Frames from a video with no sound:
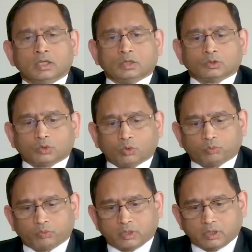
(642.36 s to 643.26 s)
So
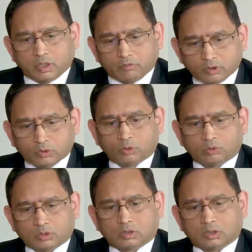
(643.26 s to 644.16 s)
even
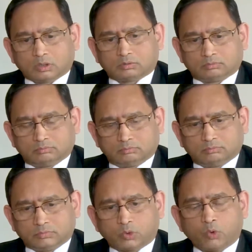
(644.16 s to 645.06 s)
though
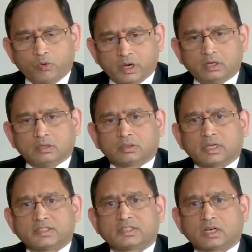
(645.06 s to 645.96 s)
the COVID
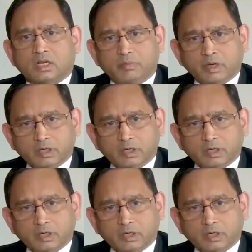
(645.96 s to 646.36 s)
cases are coming